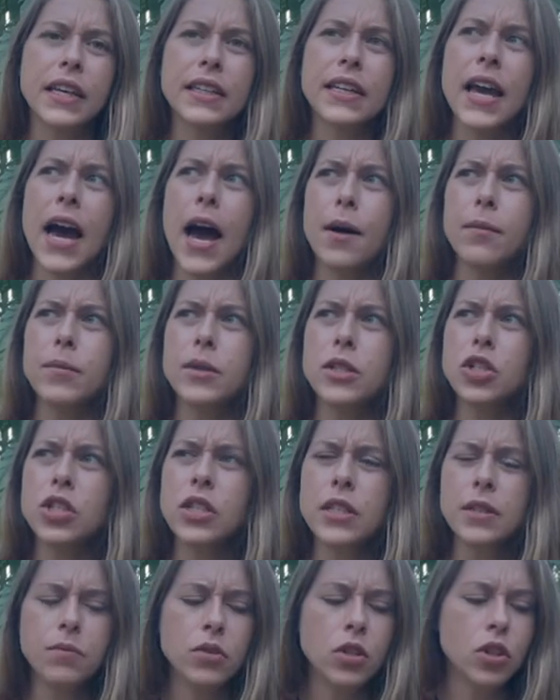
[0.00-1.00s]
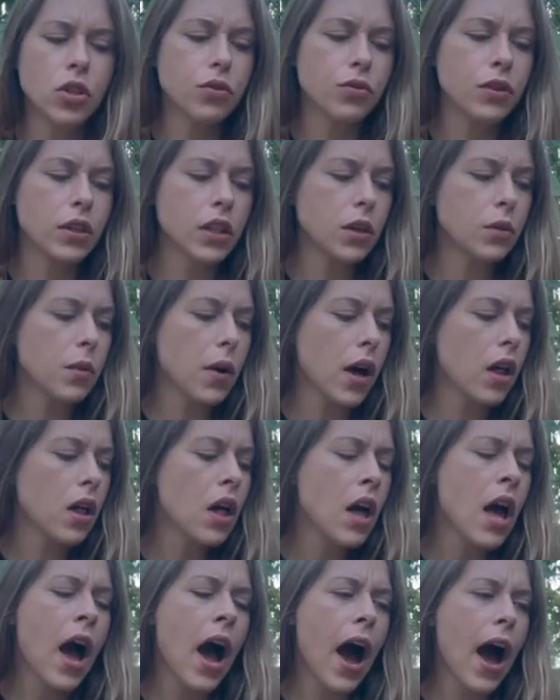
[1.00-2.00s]
and cabbage seem to do really well.
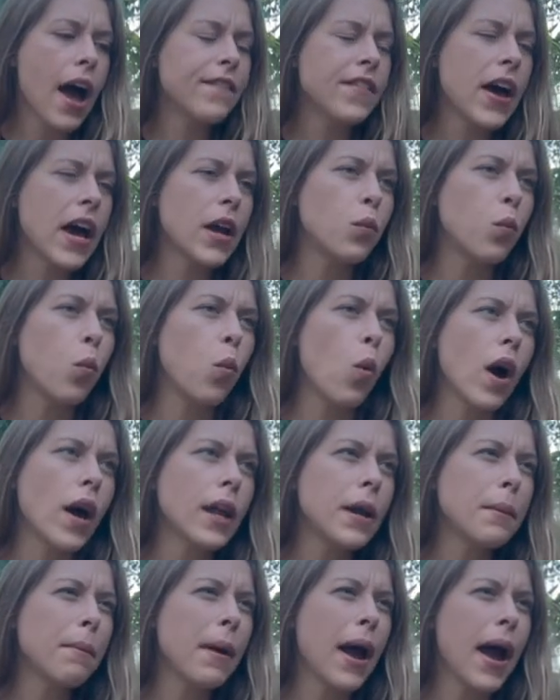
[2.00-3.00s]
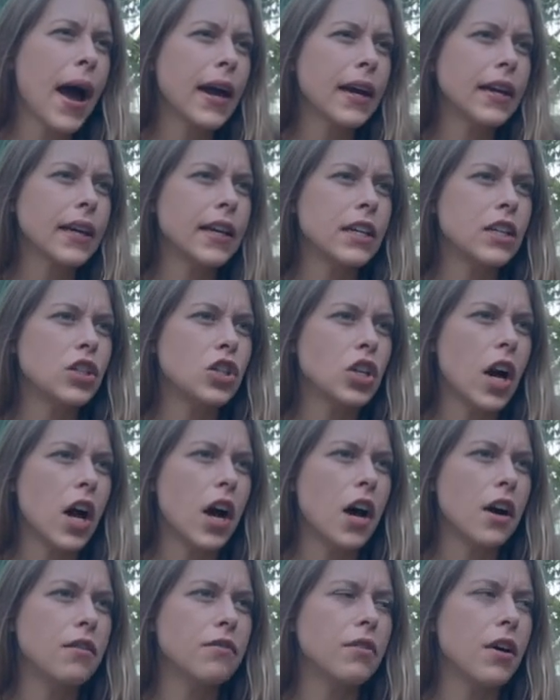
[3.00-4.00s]
I've had one package
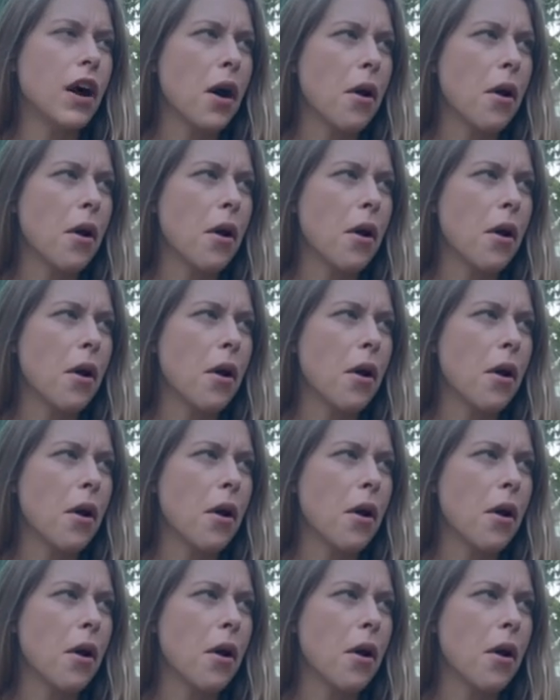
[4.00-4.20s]
of